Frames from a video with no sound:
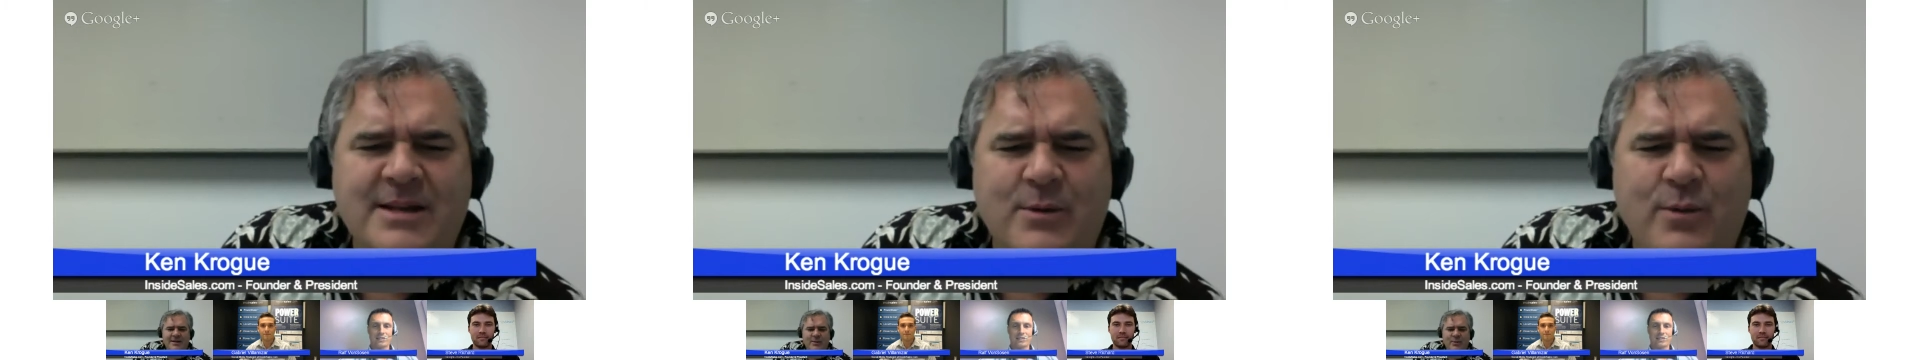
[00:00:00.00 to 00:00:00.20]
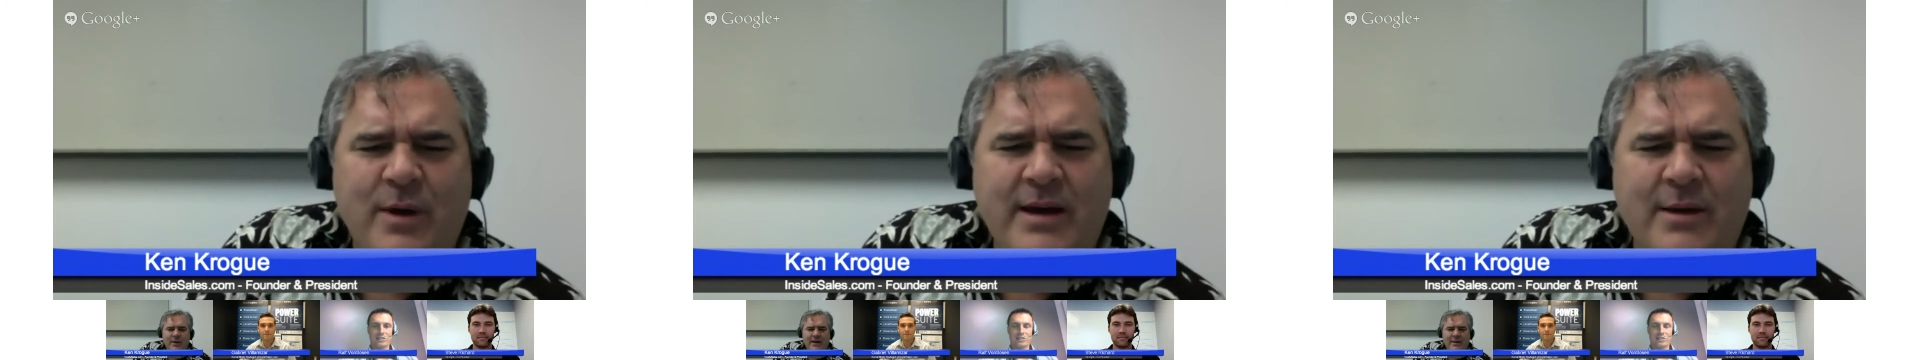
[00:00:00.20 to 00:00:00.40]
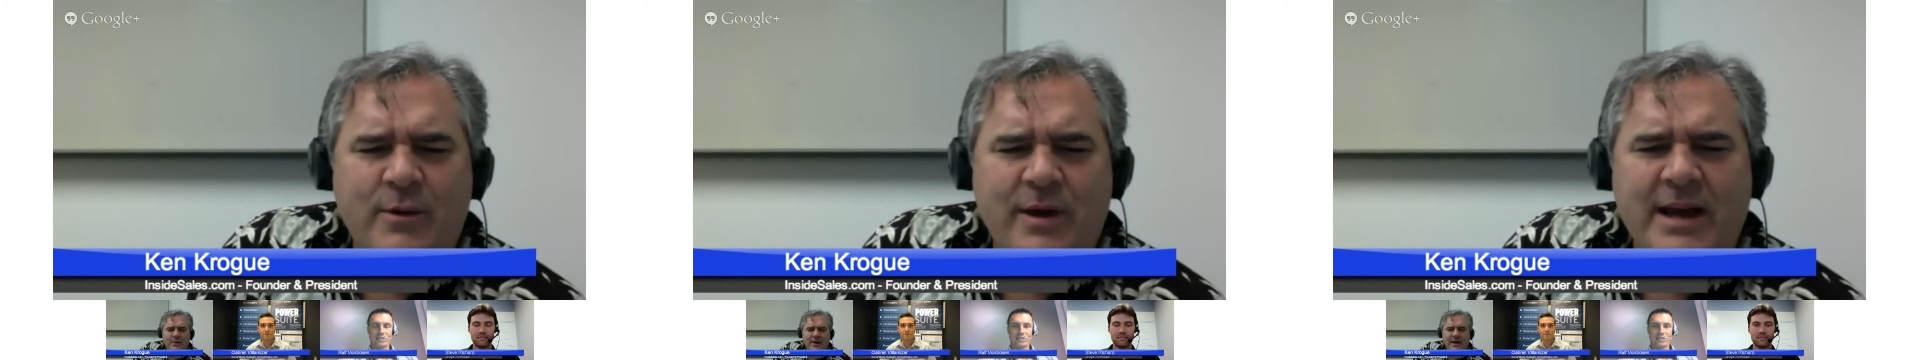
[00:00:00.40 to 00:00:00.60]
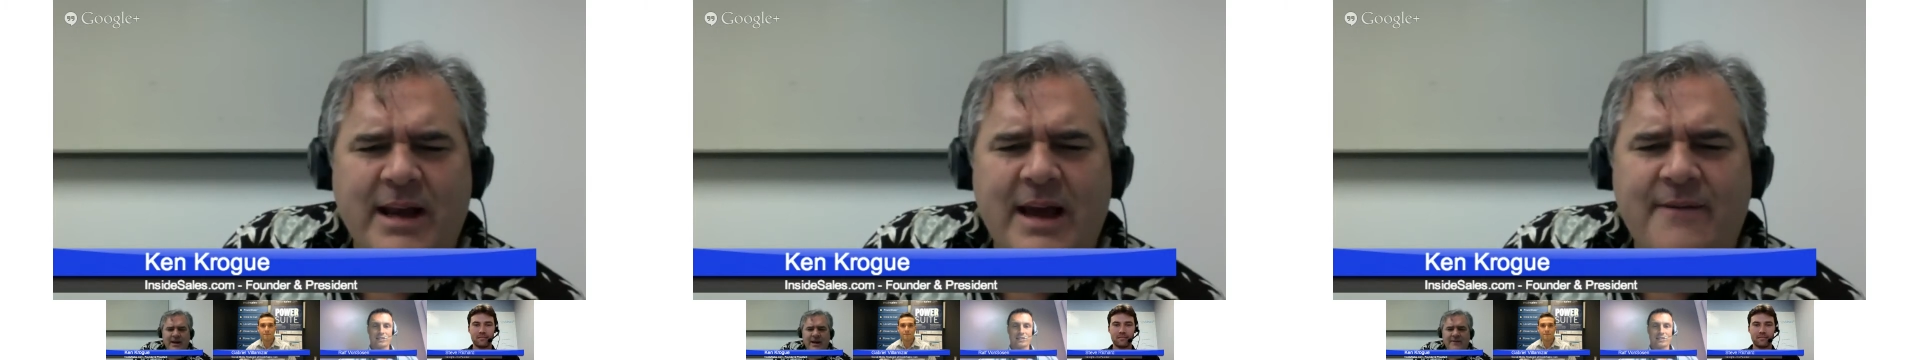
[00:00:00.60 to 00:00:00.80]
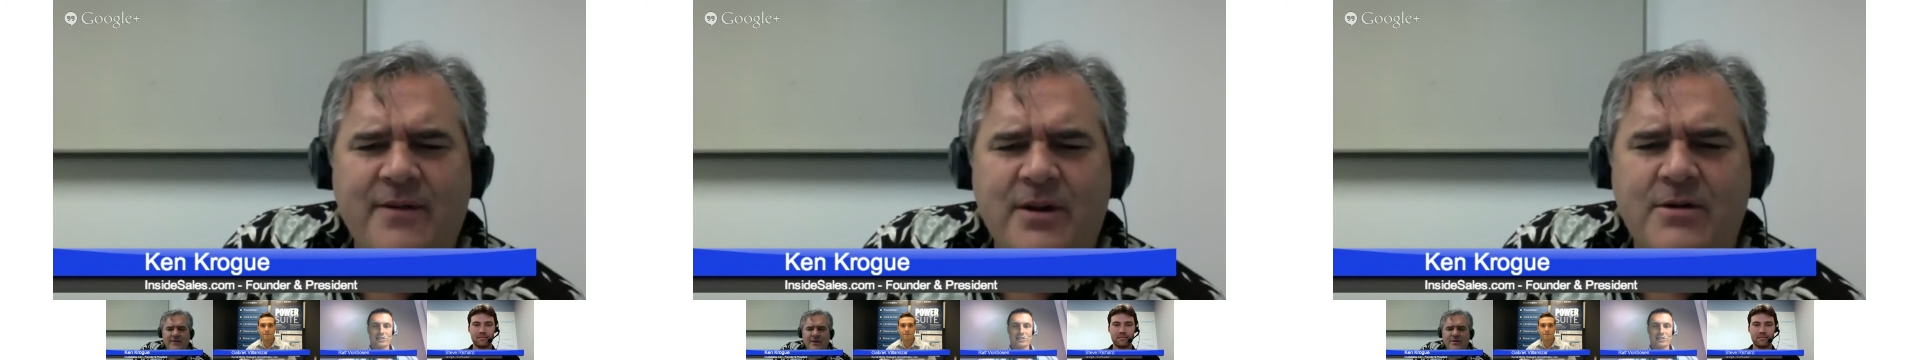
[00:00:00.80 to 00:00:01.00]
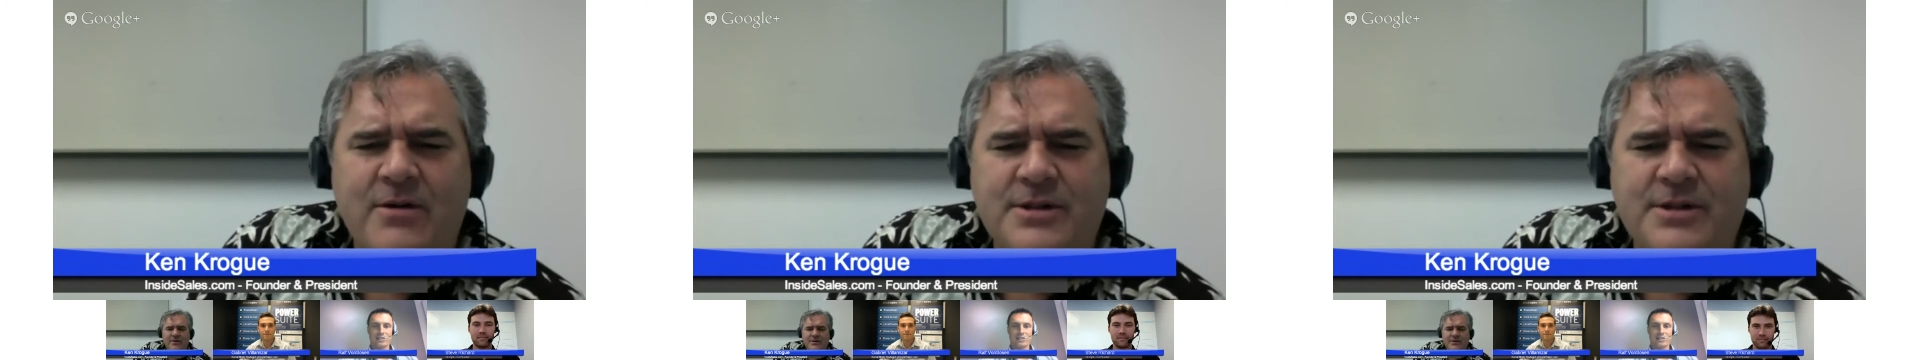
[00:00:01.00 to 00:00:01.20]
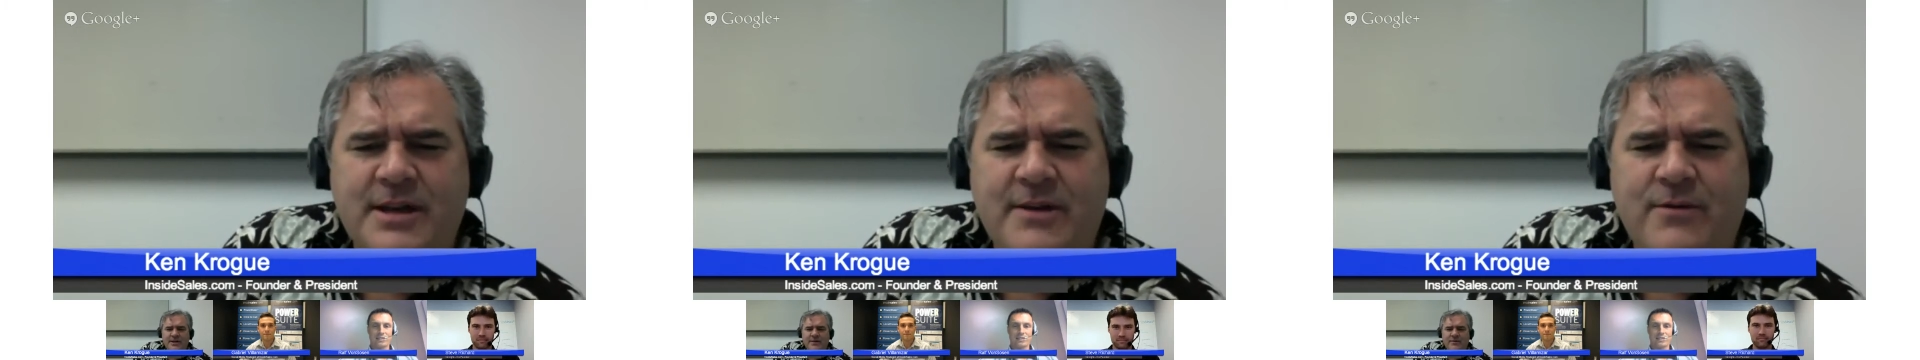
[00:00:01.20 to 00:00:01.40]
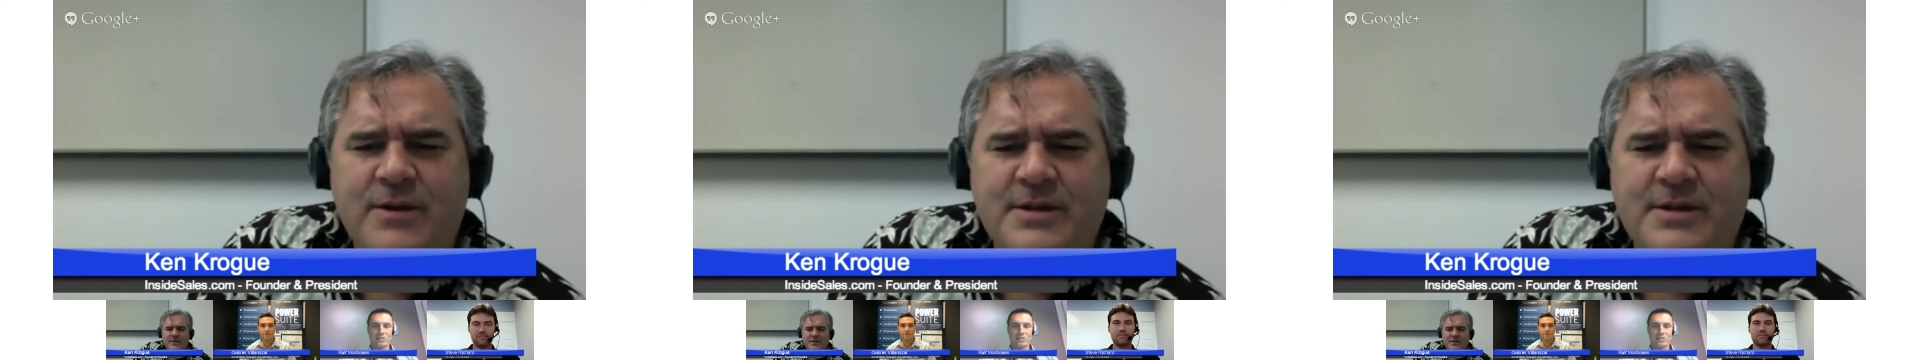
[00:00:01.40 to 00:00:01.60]
week and a half ago,
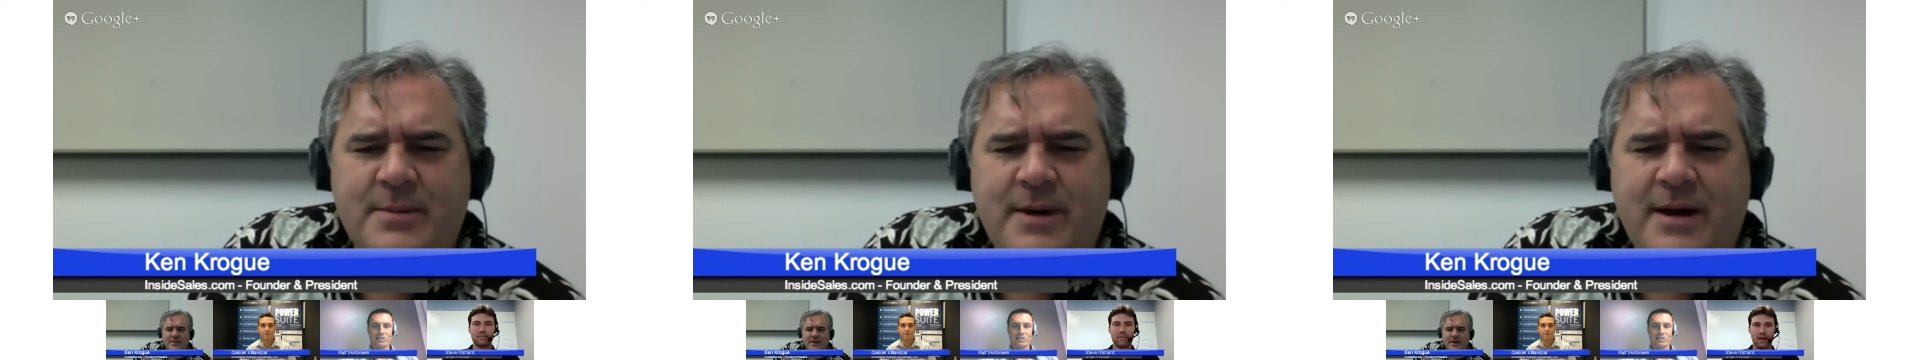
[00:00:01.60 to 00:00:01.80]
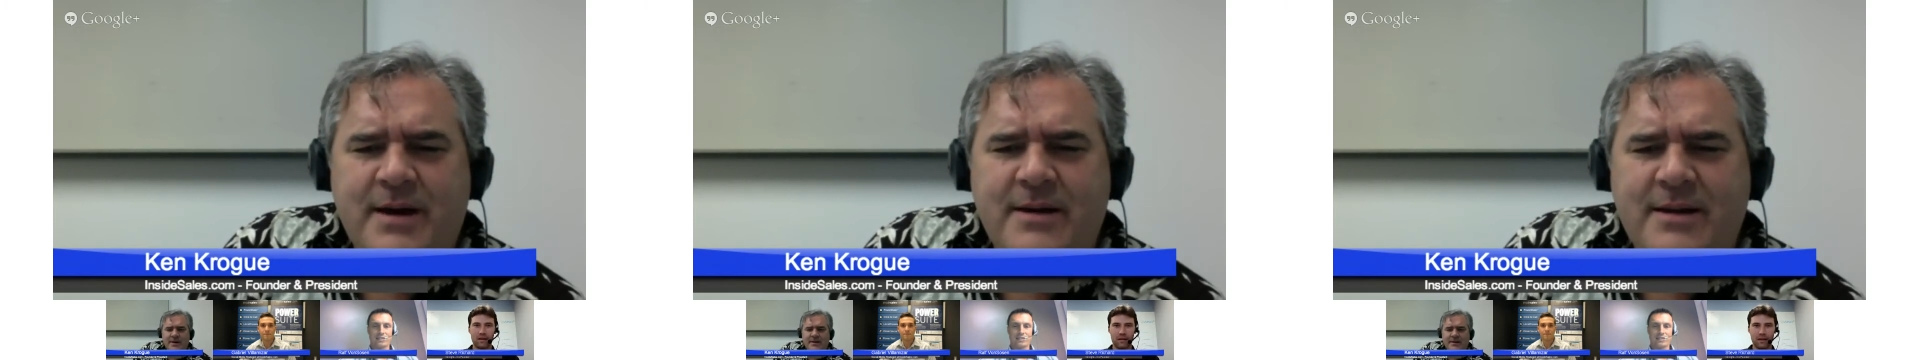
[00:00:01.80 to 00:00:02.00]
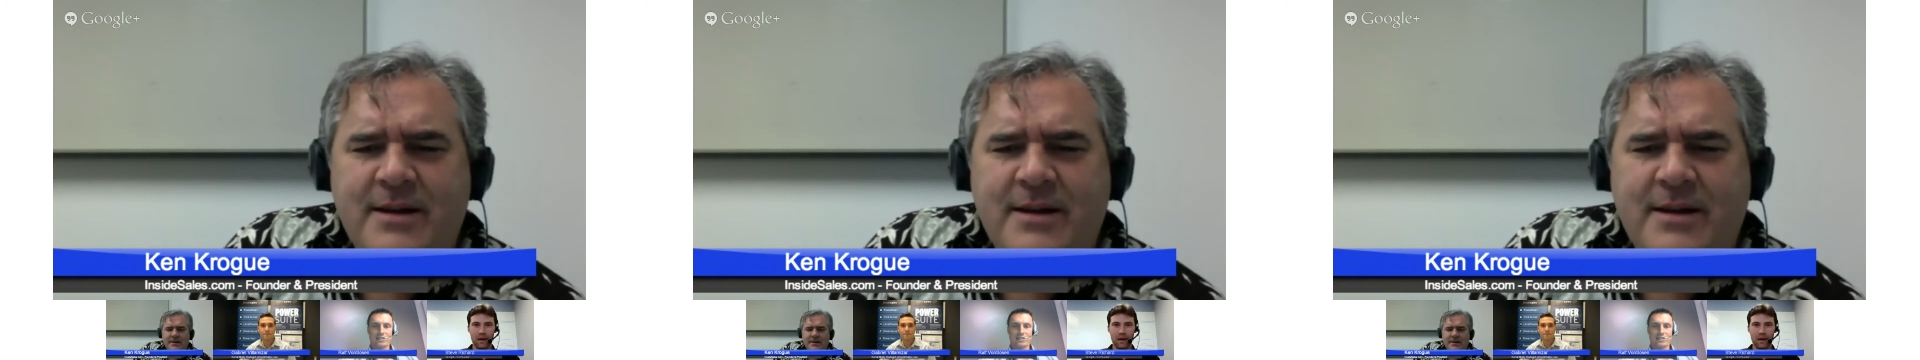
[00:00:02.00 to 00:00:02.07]
Steve, was it about?